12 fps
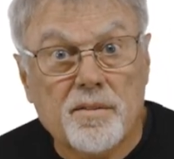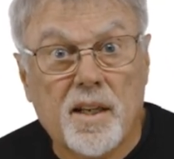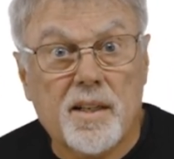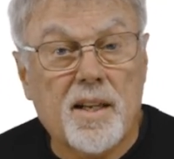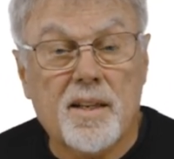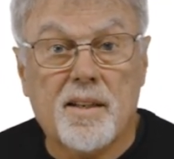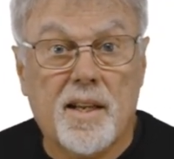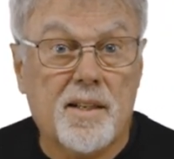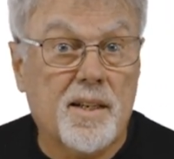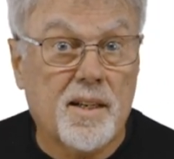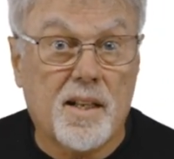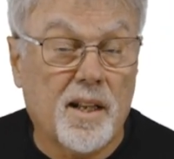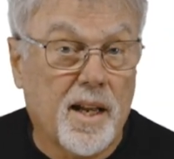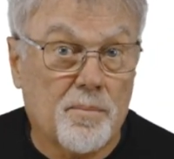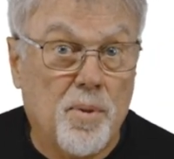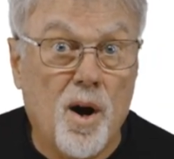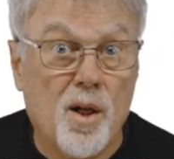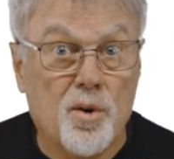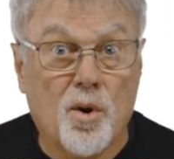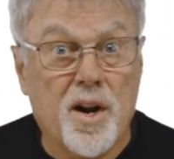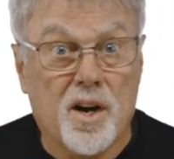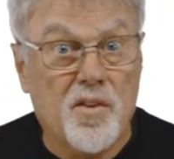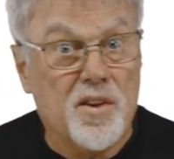they didn't collect pollen or nectar,